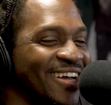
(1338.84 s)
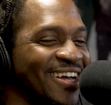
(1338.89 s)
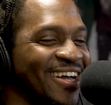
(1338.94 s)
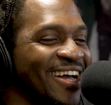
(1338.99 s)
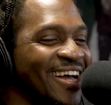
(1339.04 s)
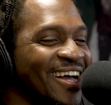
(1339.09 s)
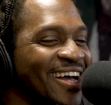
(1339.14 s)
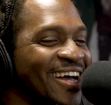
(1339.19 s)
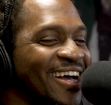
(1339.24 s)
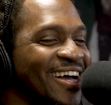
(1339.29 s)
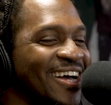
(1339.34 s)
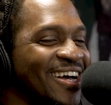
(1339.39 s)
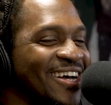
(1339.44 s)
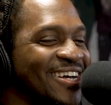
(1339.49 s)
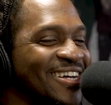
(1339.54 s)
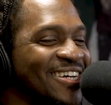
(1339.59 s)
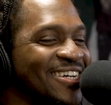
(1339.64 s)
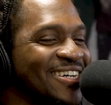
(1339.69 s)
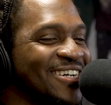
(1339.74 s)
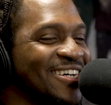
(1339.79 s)
What does the
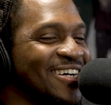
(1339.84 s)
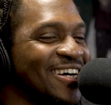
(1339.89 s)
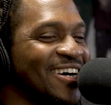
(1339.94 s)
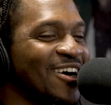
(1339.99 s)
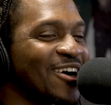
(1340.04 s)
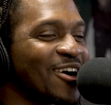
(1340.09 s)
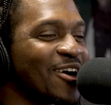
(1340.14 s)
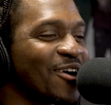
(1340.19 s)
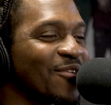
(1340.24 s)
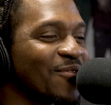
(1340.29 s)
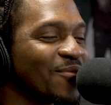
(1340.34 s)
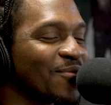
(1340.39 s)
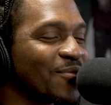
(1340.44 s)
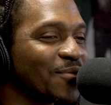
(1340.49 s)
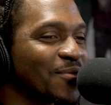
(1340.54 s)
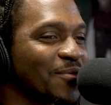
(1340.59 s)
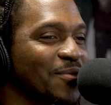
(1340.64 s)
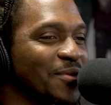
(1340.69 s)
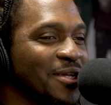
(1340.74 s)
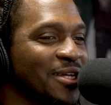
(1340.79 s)
queen say?
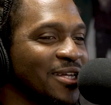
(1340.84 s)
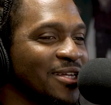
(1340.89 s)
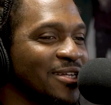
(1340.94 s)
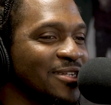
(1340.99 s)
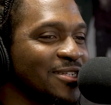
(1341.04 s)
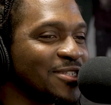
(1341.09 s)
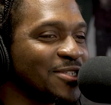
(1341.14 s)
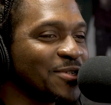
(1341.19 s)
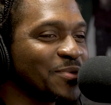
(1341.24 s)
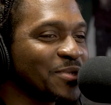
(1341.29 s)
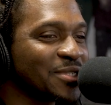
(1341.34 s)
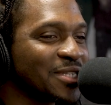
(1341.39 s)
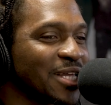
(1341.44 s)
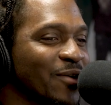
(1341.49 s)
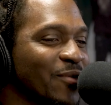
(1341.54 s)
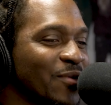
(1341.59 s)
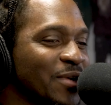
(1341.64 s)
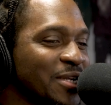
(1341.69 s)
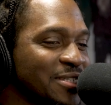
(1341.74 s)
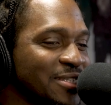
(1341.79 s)
She was
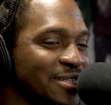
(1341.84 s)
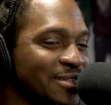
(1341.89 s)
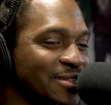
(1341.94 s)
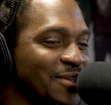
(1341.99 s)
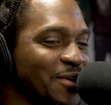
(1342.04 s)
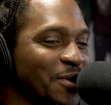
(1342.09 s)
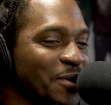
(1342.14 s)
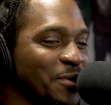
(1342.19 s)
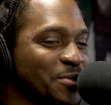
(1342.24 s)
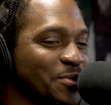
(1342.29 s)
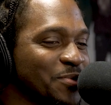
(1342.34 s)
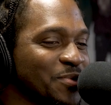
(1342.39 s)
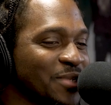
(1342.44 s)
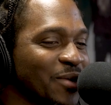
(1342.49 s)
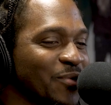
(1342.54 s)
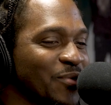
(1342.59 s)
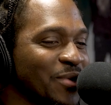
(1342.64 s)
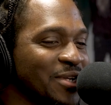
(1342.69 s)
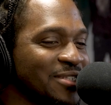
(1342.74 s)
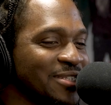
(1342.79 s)
like, what did
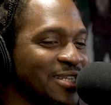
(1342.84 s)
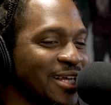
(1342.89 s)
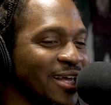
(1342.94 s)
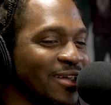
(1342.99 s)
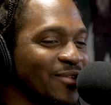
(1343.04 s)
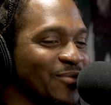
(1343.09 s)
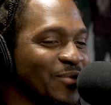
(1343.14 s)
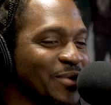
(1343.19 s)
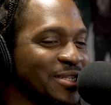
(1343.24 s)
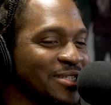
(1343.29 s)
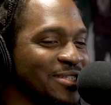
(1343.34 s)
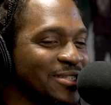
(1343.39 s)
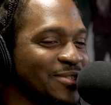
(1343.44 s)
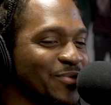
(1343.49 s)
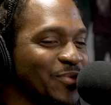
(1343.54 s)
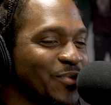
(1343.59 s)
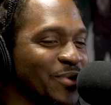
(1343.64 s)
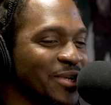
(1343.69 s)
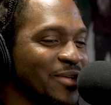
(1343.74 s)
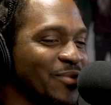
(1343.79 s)

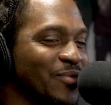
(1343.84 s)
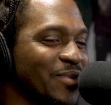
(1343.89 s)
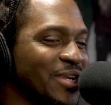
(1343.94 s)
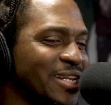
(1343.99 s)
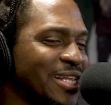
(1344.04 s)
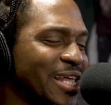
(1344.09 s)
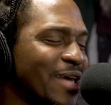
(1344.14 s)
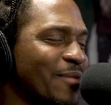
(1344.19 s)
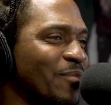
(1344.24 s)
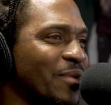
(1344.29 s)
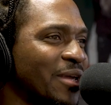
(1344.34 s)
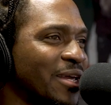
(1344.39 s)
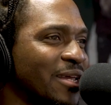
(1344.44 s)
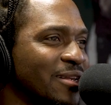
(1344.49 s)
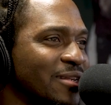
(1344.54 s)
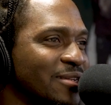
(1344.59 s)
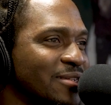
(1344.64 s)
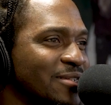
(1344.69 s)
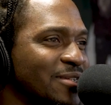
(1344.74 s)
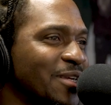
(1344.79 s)
that
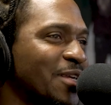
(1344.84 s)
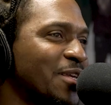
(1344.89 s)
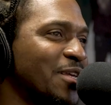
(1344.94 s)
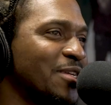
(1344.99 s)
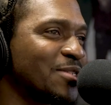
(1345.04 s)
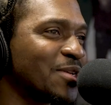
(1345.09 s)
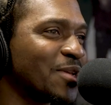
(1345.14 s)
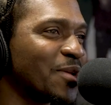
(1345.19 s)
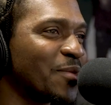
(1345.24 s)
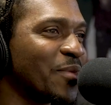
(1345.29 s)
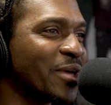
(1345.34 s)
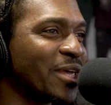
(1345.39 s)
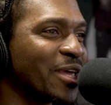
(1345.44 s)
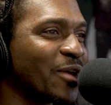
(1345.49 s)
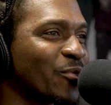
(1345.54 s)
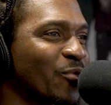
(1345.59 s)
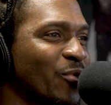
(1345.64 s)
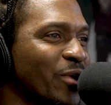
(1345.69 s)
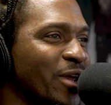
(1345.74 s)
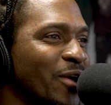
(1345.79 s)
mean? He's going to make
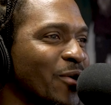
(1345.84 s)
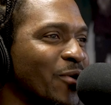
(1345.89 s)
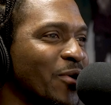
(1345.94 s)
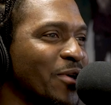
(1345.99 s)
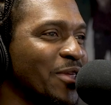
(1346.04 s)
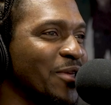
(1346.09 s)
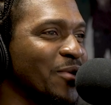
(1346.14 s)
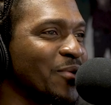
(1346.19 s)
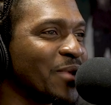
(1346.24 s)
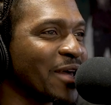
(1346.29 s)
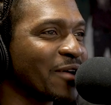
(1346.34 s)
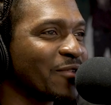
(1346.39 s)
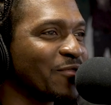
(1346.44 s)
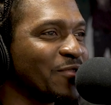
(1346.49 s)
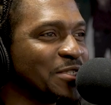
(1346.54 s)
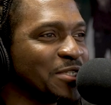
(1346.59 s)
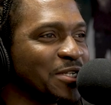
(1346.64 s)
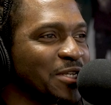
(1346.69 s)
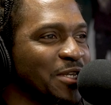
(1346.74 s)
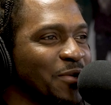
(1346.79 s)
it ring on you like
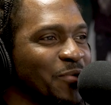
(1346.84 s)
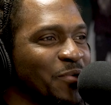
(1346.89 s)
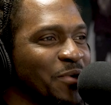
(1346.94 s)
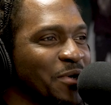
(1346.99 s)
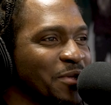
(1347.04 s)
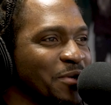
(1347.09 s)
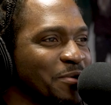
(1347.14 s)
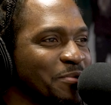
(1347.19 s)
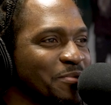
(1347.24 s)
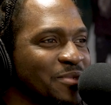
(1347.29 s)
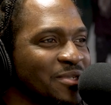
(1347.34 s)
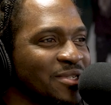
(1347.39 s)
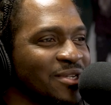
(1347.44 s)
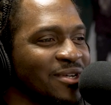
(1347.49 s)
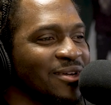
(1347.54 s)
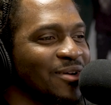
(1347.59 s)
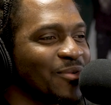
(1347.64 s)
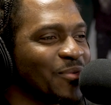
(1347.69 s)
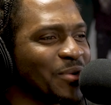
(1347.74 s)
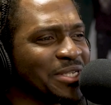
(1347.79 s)
Virginia Williams?
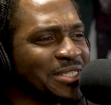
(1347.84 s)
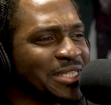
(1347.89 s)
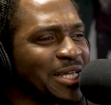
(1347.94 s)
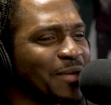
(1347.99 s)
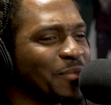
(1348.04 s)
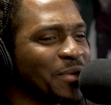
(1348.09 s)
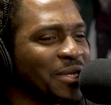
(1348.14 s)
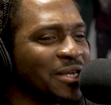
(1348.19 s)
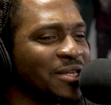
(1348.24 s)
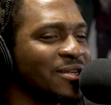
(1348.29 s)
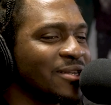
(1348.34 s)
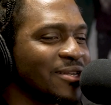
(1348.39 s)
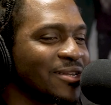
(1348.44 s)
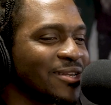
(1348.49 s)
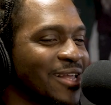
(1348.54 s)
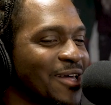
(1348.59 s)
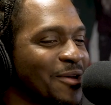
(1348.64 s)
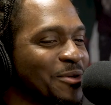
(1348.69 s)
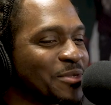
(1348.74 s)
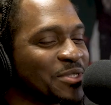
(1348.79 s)
What does that mean?
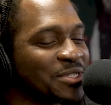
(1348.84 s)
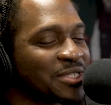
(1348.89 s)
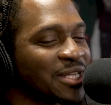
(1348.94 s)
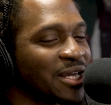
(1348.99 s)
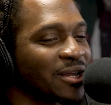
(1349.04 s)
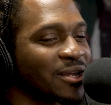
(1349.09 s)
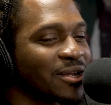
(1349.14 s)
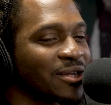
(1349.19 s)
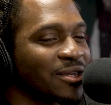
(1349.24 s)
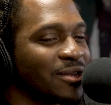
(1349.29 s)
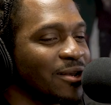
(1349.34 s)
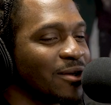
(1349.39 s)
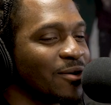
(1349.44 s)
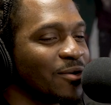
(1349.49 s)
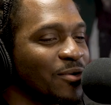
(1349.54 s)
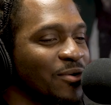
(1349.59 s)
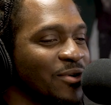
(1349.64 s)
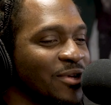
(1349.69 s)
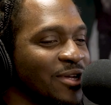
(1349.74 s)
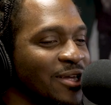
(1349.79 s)
I was just like, it